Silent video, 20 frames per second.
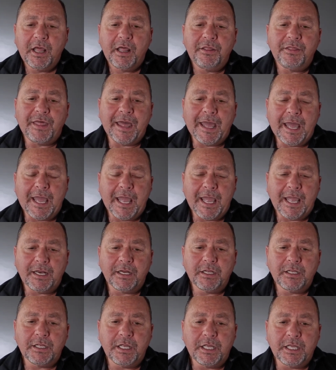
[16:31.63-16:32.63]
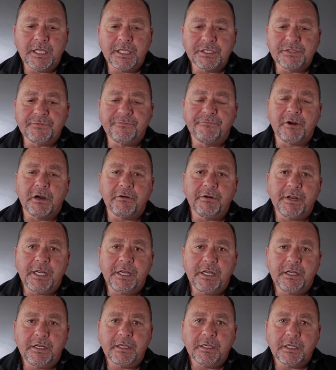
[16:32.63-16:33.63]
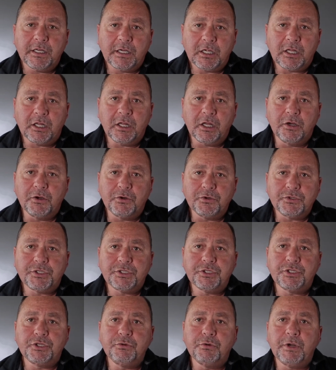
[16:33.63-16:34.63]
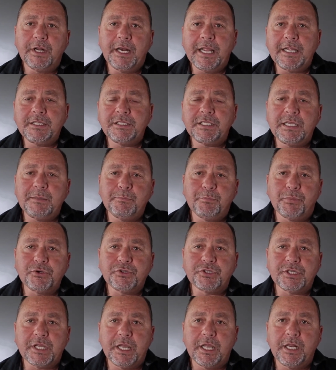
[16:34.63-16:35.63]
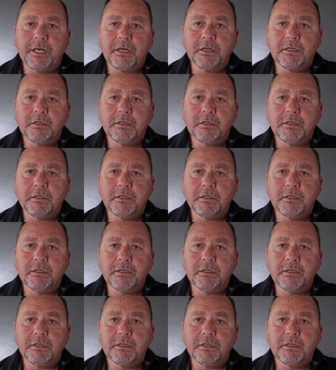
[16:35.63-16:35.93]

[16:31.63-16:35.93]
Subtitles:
that is very close to an 18%